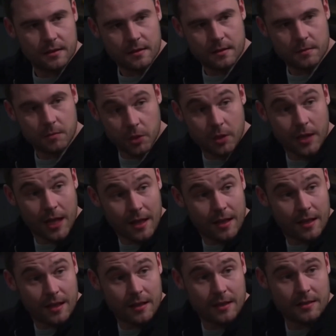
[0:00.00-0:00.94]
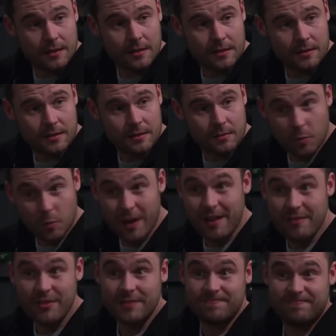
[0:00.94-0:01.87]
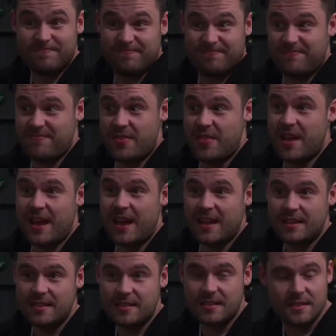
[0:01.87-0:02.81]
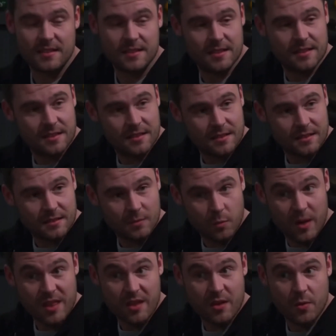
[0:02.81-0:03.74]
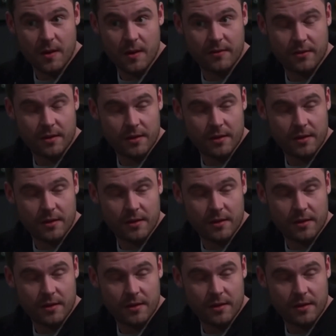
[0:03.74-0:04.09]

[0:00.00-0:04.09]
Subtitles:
but you'll get there, wherever that is, with whoever.